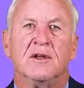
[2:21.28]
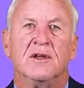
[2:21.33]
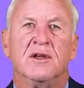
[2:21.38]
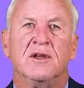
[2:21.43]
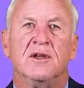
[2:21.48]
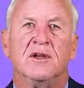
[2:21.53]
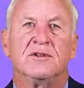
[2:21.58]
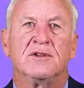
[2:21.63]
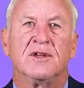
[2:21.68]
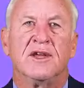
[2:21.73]

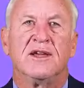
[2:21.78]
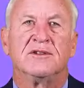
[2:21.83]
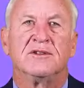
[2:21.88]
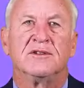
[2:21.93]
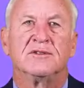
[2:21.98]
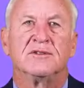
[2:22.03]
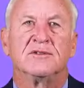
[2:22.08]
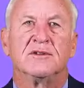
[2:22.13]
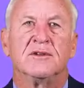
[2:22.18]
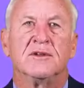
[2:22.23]
Use
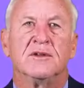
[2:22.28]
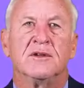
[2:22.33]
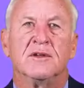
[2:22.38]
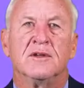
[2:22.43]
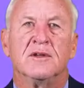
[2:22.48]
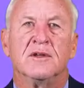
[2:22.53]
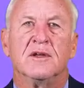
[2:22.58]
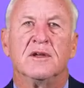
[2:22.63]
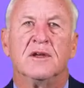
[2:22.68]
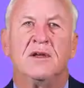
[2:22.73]
cases.
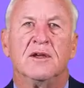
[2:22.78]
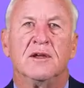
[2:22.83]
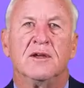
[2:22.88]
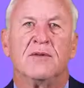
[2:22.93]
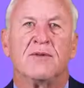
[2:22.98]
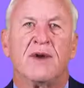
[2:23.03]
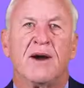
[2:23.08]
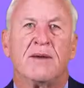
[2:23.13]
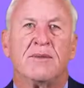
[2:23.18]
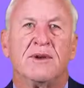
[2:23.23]

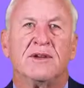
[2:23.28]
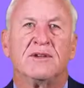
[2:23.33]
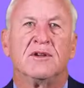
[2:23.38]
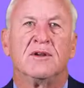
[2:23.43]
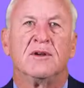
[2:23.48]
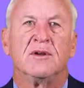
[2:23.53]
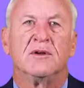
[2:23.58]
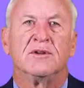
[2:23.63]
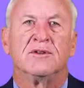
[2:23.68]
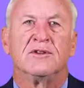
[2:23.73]

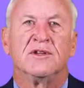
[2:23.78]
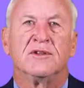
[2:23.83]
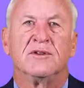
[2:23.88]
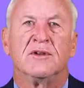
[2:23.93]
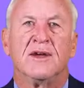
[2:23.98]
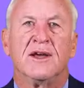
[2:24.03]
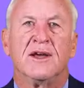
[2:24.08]
Environmental or seasonal